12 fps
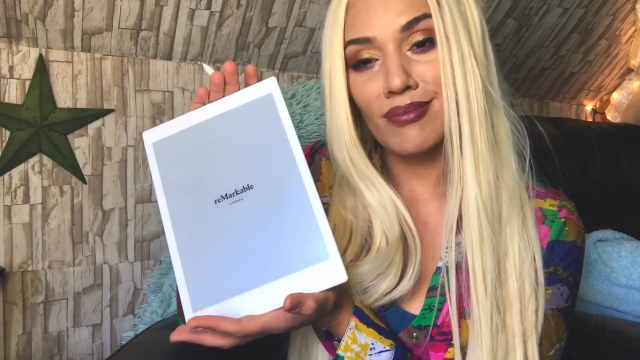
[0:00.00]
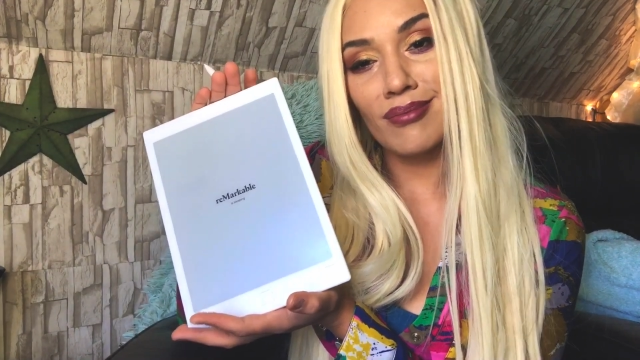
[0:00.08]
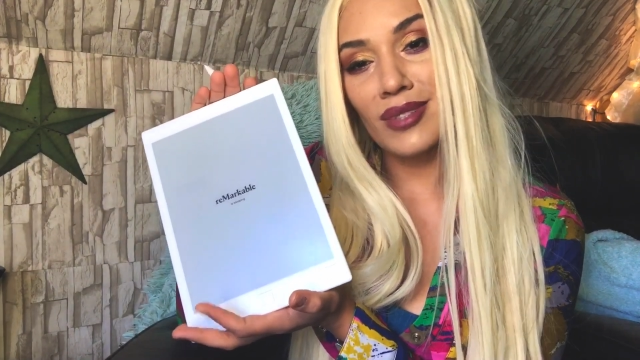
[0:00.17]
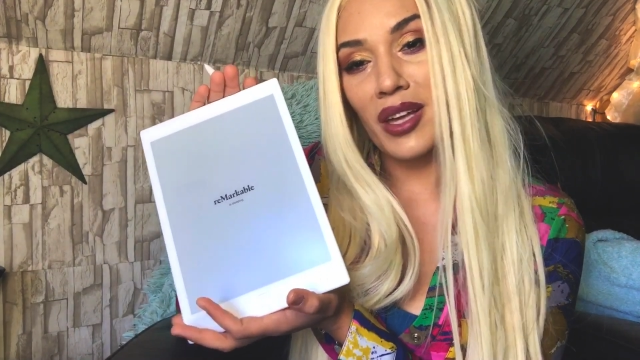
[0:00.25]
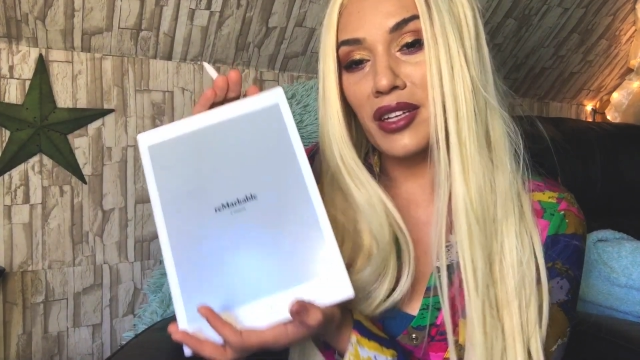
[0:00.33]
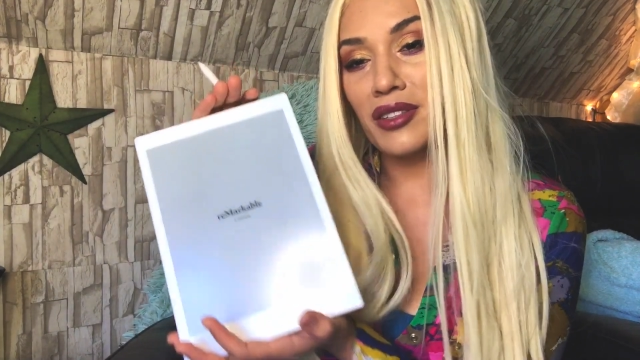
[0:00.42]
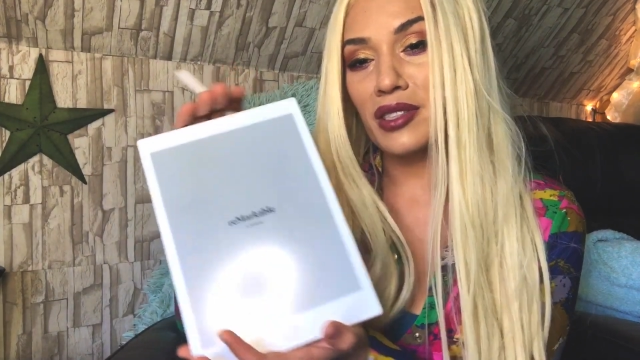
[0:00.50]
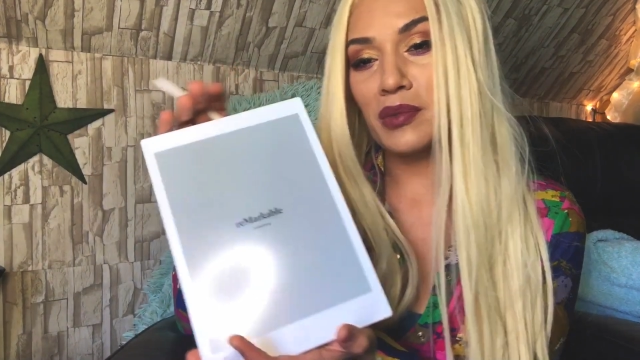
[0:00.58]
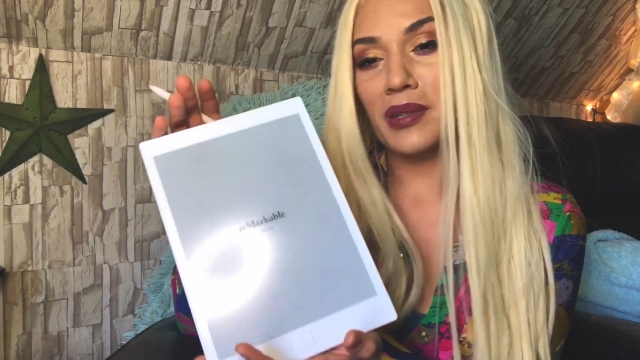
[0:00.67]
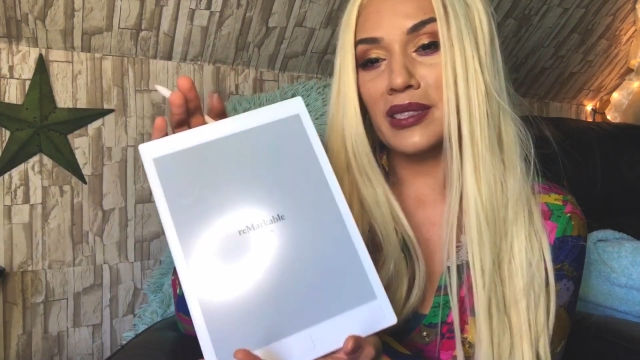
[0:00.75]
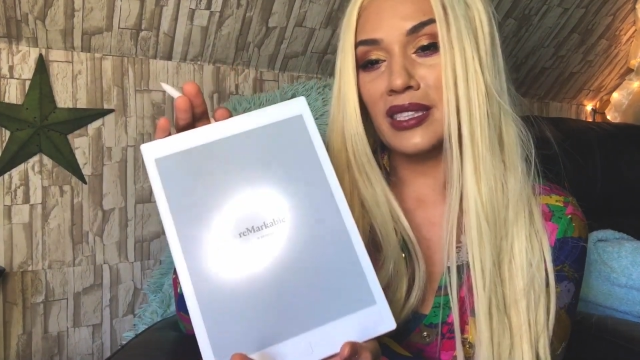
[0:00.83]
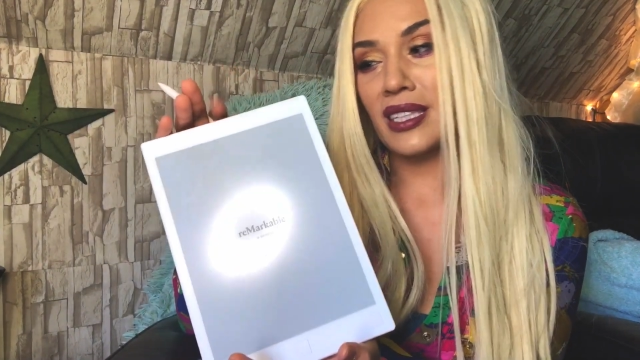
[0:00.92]
All you do is
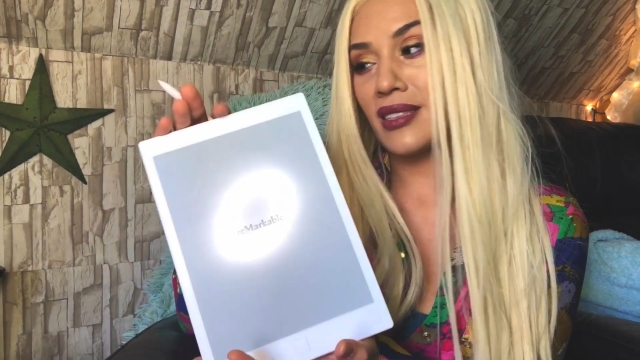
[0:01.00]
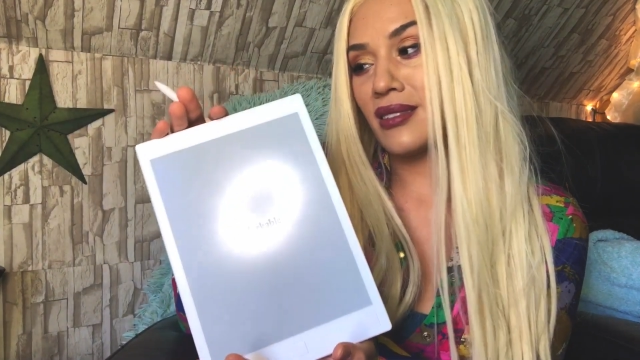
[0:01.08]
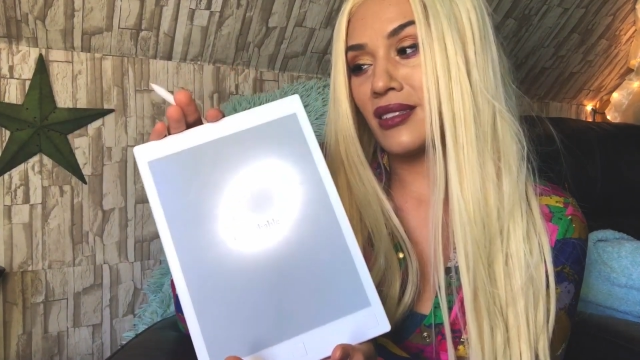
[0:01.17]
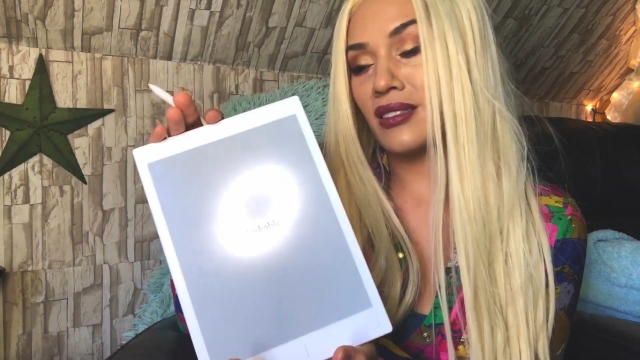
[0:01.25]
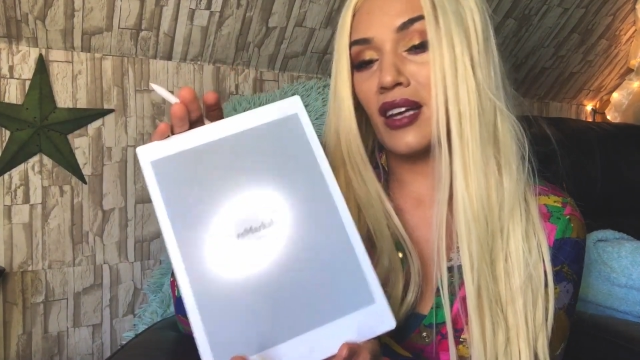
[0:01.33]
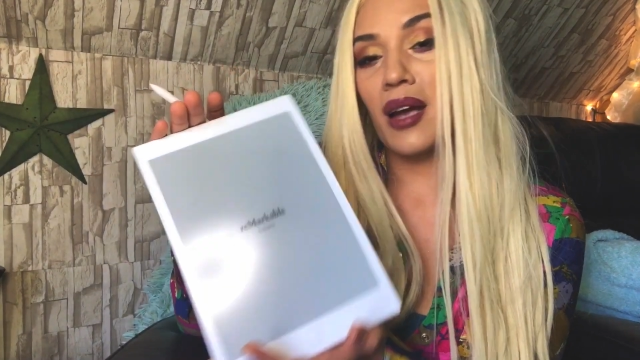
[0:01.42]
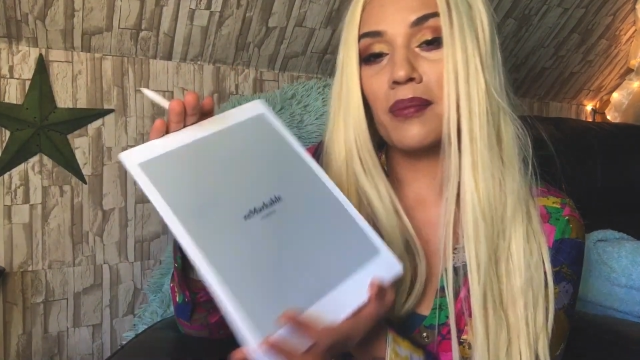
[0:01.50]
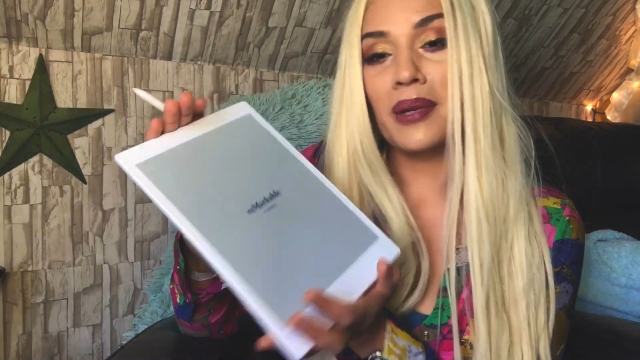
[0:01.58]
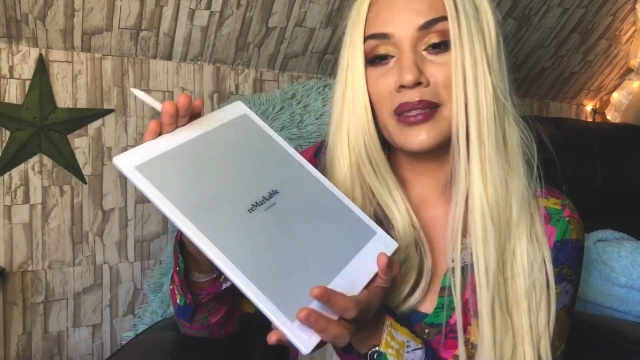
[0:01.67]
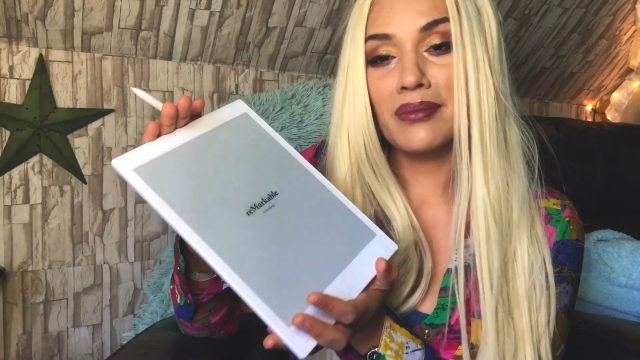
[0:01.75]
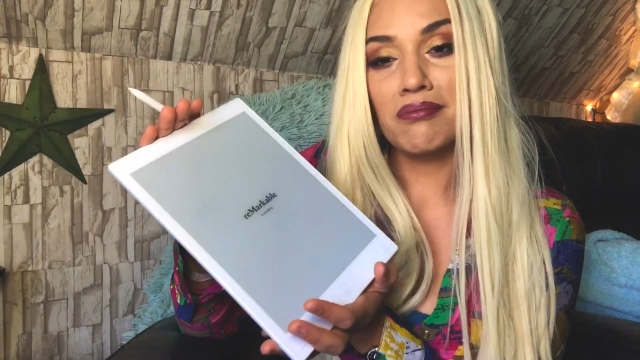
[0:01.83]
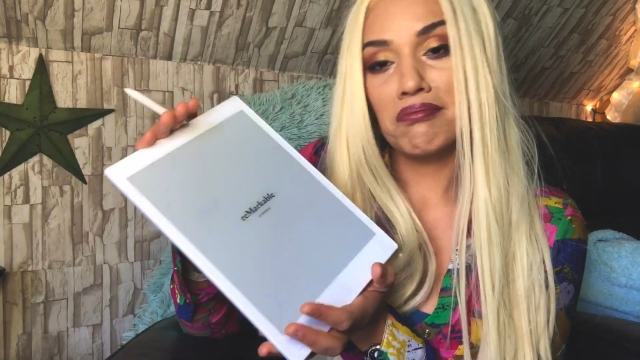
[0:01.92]
press the top
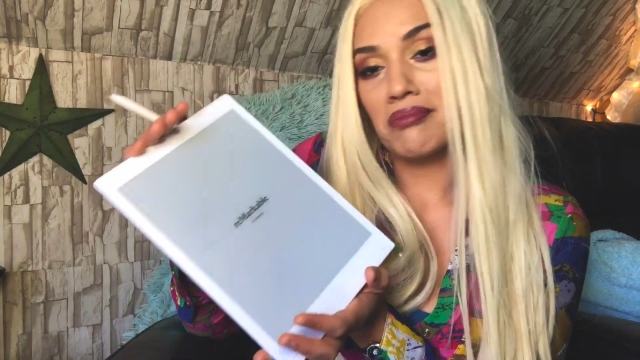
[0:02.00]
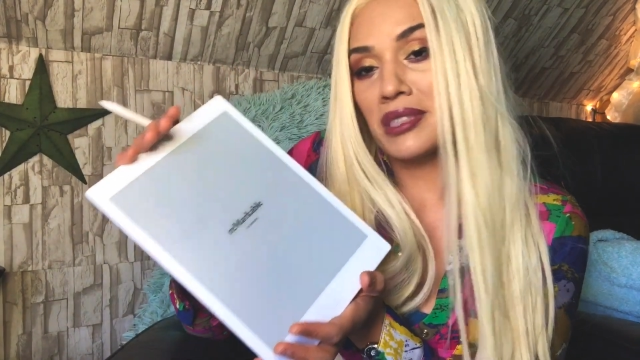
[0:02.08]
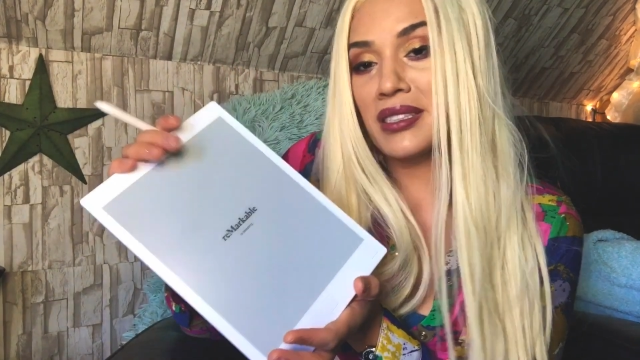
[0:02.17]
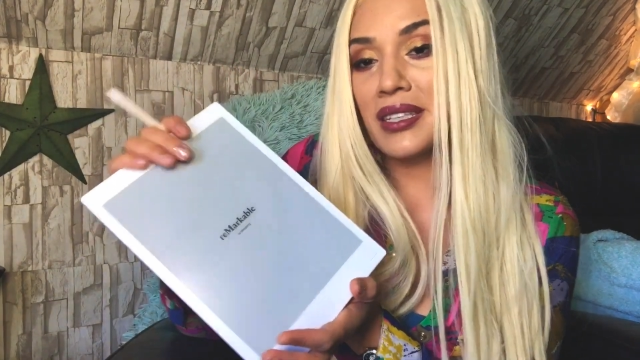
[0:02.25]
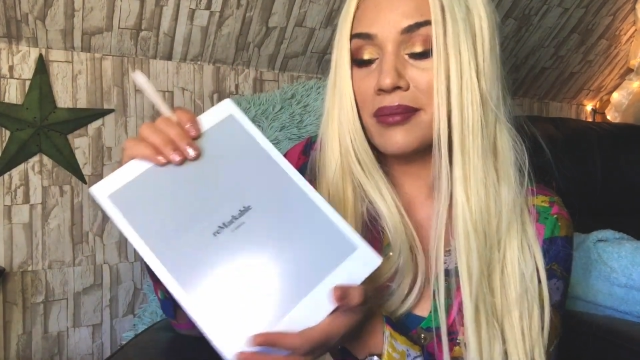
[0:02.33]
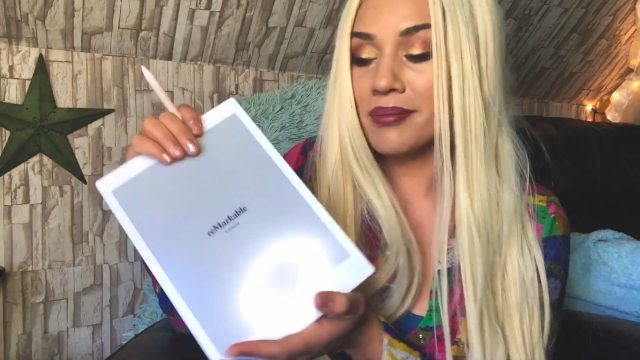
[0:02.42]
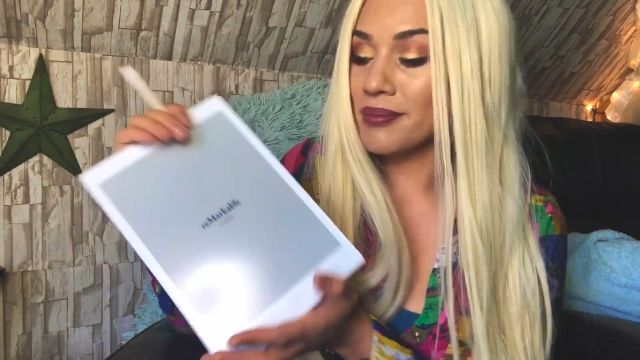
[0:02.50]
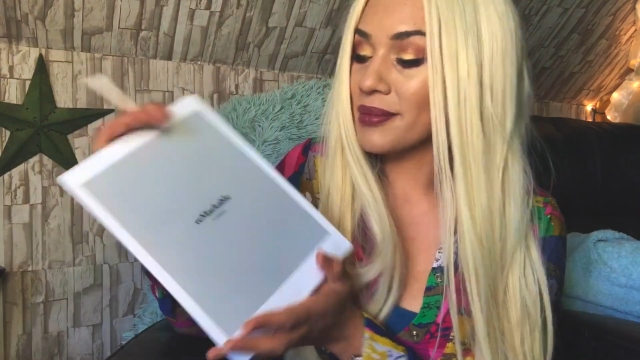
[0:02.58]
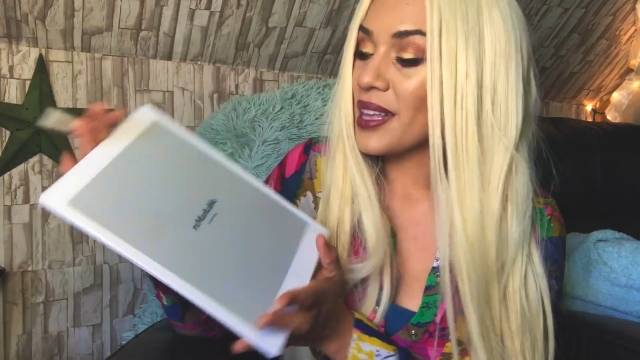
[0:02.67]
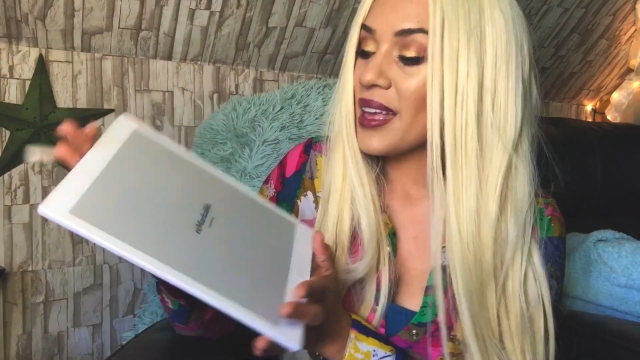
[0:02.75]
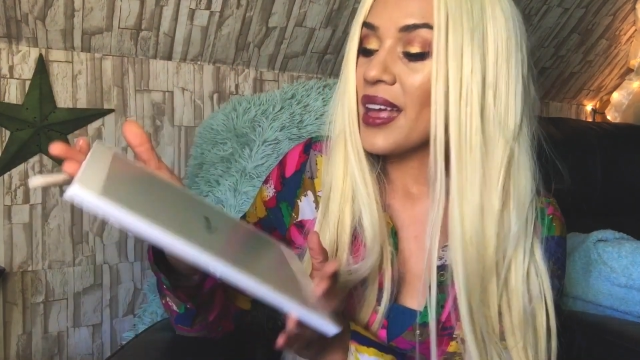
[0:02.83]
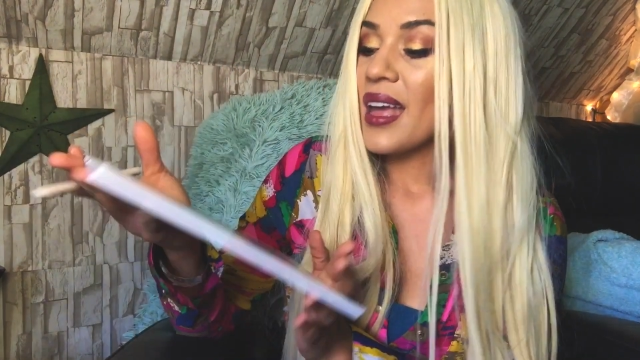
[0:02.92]
button. That's it.
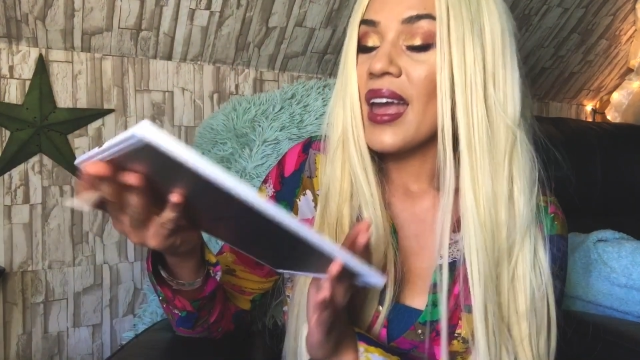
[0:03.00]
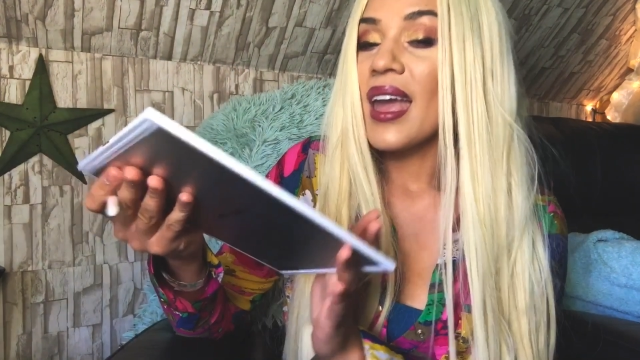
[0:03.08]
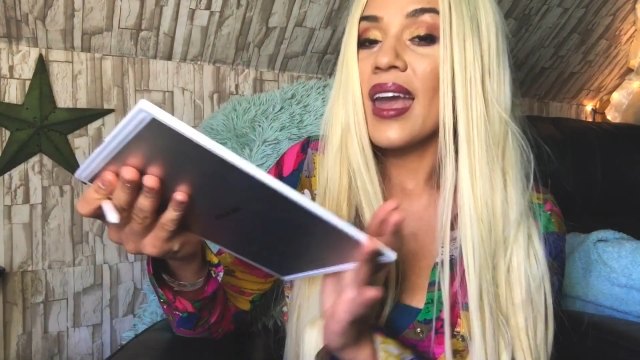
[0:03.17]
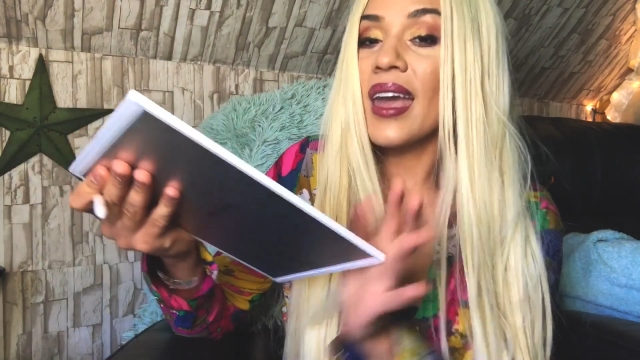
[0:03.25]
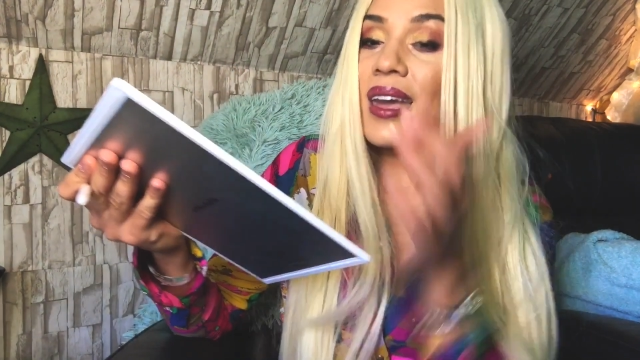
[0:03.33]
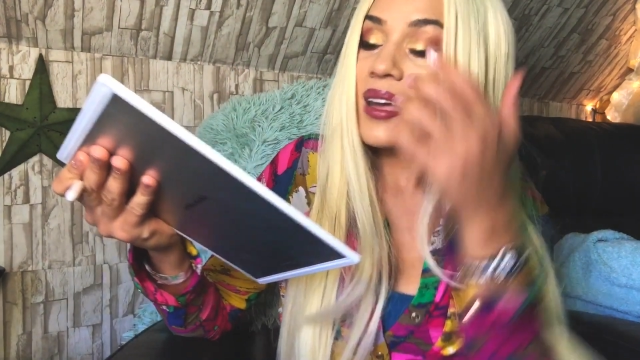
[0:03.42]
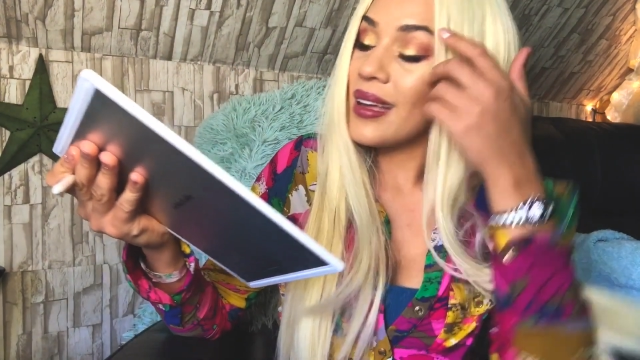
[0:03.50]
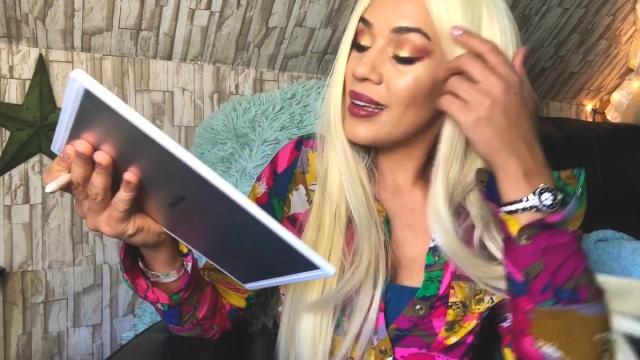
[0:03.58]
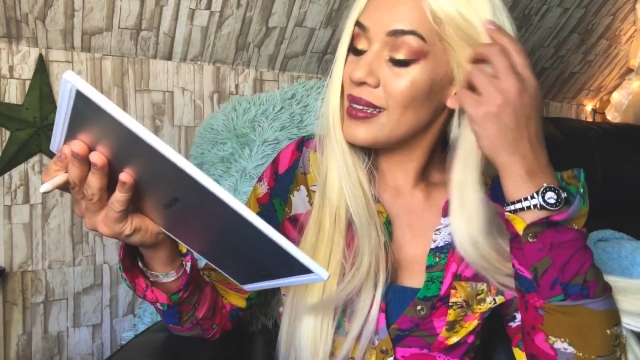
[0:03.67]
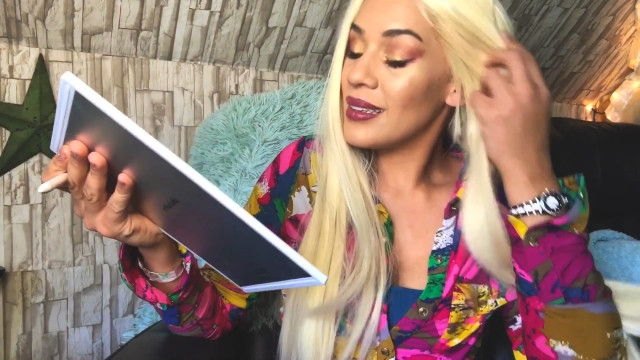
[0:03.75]
And